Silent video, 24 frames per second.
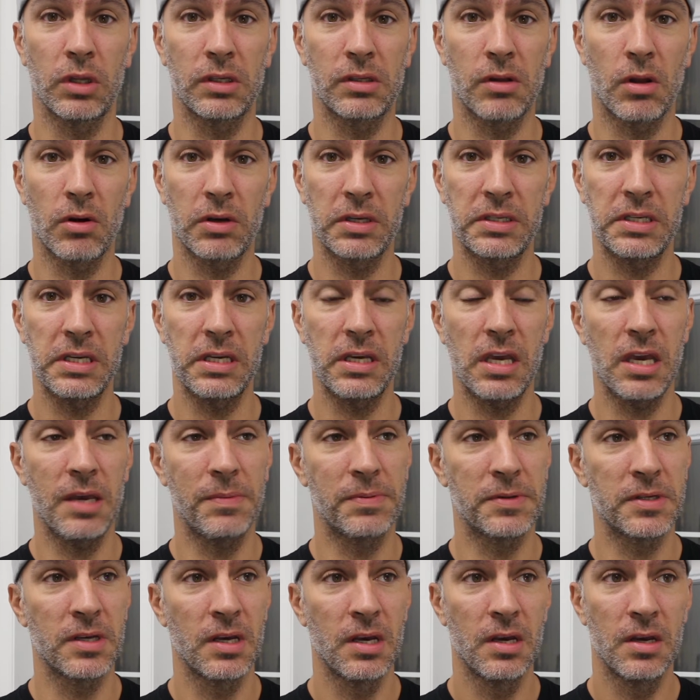As long as he
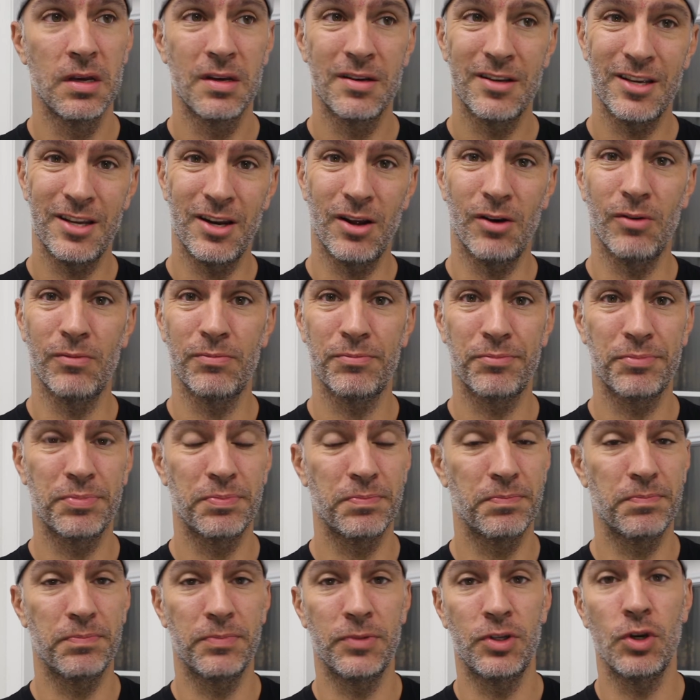keeps, you know,
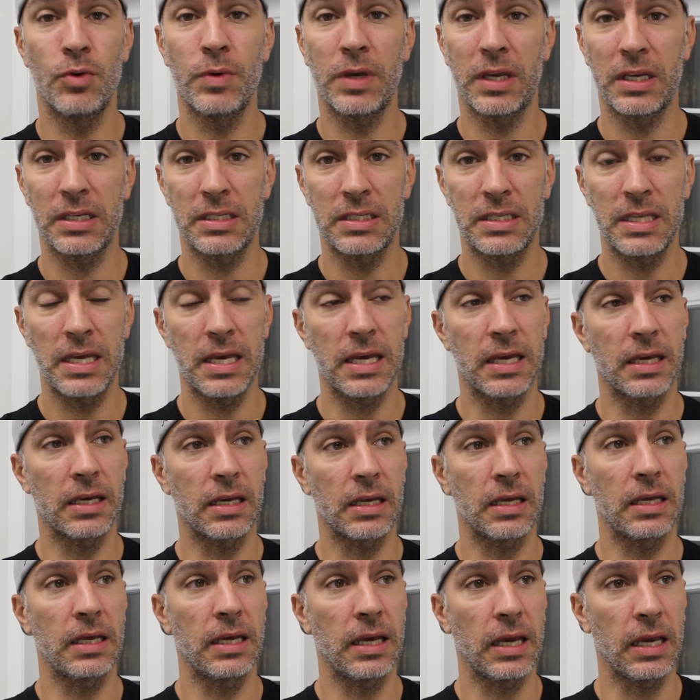doing his thing,